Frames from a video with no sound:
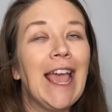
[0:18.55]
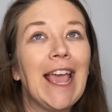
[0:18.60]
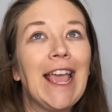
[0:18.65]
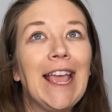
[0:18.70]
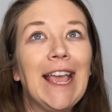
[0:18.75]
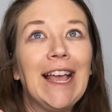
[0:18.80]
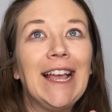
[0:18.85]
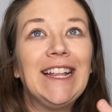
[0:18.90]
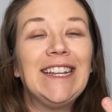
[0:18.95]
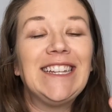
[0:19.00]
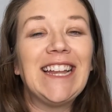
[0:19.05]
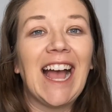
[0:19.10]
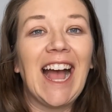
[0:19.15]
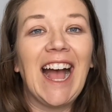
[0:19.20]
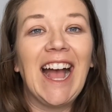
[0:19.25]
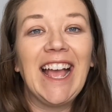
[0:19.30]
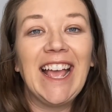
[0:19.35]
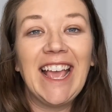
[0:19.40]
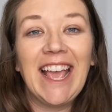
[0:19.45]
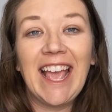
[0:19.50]
and
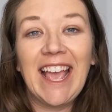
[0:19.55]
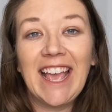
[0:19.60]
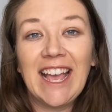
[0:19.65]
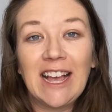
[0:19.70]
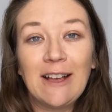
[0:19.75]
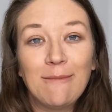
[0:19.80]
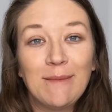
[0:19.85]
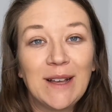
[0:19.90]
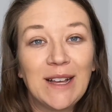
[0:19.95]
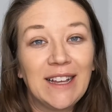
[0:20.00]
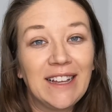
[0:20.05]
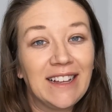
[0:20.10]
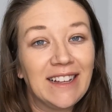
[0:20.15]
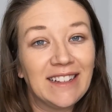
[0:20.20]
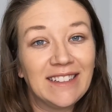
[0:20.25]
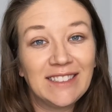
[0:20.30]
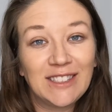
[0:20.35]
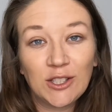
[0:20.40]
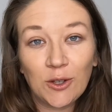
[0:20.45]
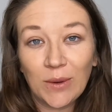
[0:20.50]
I am
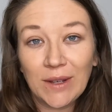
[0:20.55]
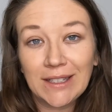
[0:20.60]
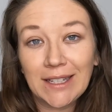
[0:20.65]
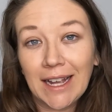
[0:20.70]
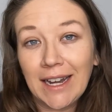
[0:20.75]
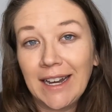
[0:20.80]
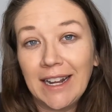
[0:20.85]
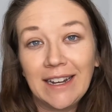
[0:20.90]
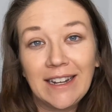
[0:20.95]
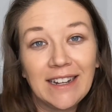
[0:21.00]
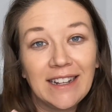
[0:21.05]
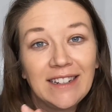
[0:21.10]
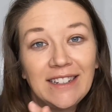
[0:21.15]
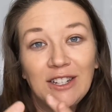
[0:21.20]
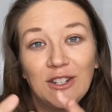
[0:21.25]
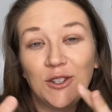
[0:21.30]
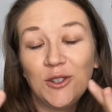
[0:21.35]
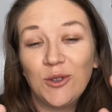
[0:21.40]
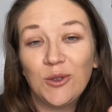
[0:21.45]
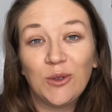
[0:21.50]
so excited
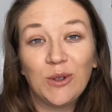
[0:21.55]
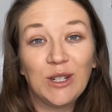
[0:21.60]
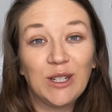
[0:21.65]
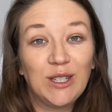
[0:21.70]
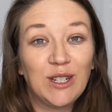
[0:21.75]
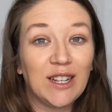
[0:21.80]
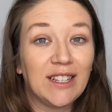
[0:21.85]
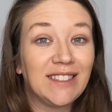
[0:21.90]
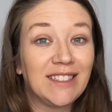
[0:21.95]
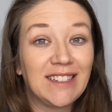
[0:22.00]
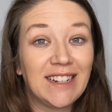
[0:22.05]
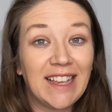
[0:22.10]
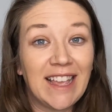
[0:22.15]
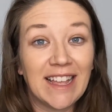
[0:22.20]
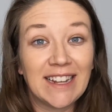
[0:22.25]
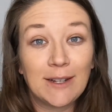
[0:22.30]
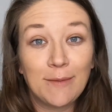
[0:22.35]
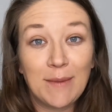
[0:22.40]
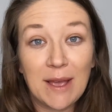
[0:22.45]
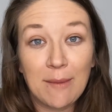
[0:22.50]
to just
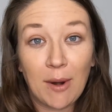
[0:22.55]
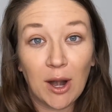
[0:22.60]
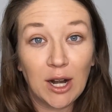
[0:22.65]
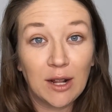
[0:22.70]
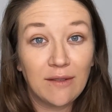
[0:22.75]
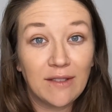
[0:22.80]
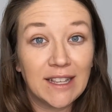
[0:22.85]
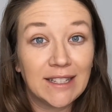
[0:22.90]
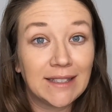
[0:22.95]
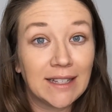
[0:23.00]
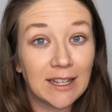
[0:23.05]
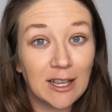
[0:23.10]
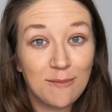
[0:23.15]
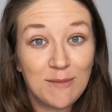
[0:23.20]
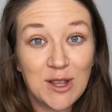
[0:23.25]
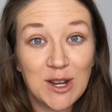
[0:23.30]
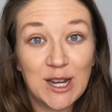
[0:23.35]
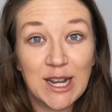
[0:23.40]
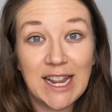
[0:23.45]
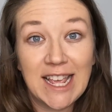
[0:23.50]
get to be a part of this
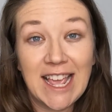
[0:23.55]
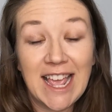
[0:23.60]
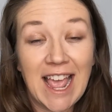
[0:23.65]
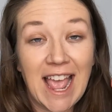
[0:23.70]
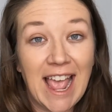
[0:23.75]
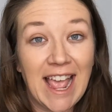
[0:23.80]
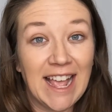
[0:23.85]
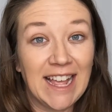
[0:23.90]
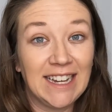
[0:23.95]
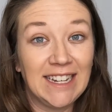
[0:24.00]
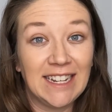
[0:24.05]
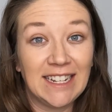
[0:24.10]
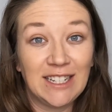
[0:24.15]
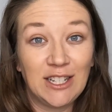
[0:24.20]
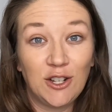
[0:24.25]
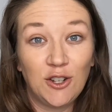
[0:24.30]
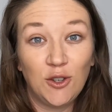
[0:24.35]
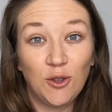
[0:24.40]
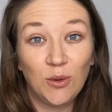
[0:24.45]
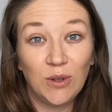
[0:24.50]
community and
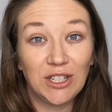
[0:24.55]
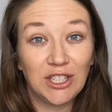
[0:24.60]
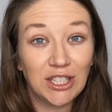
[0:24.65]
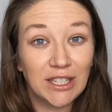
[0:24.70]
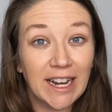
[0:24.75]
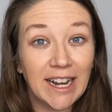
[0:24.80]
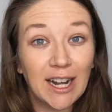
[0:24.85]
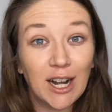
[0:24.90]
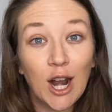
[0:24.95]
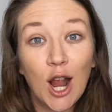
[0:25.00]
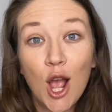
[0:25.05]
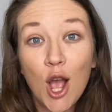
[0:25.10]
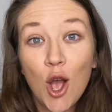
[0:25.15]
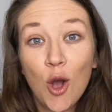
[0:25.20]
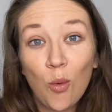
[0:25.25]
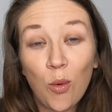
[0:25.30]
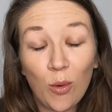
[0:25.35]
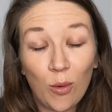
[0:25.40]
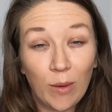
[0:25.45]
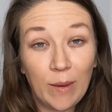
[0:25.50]
to share
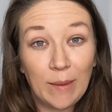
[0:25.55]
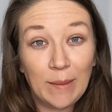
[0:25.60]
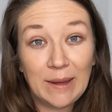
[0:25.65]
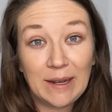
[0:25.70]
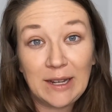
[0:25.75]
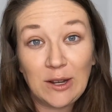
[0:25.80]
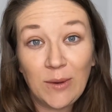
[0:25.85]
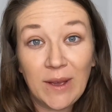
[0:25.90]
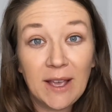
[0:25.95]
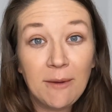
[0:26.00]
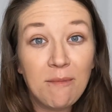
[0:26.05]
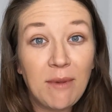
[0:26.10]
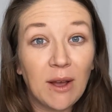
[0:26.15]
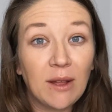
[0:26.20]
what we'll be doing.